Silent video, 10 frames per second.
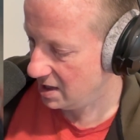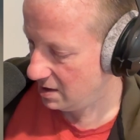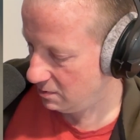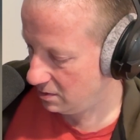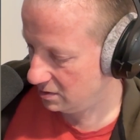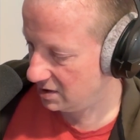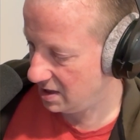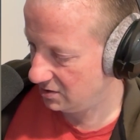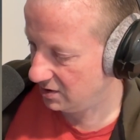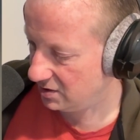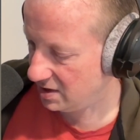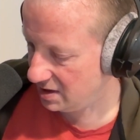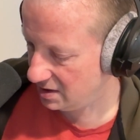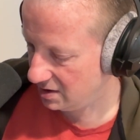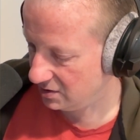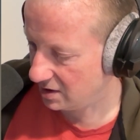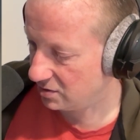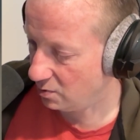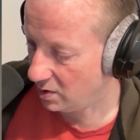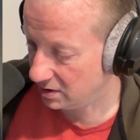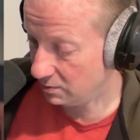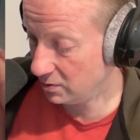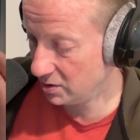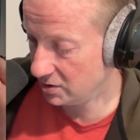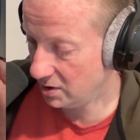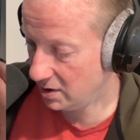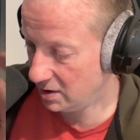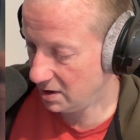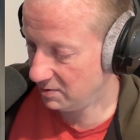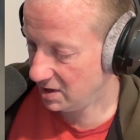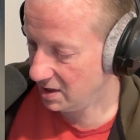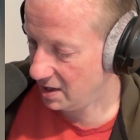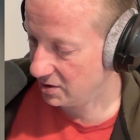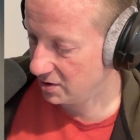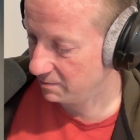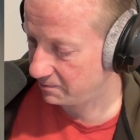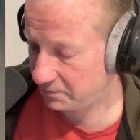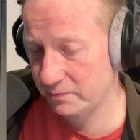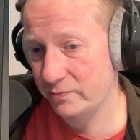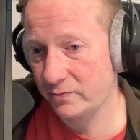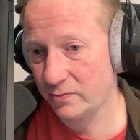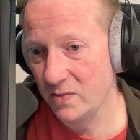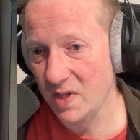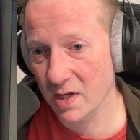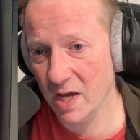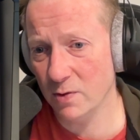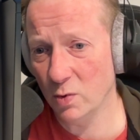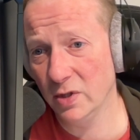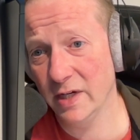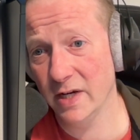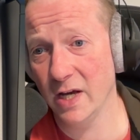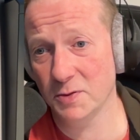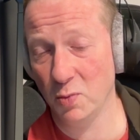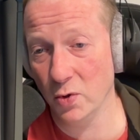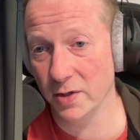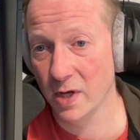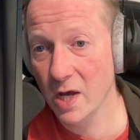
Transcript: We're going to say 16 because that's the one that we were just on. I'm going to hit enter and we'll let it export.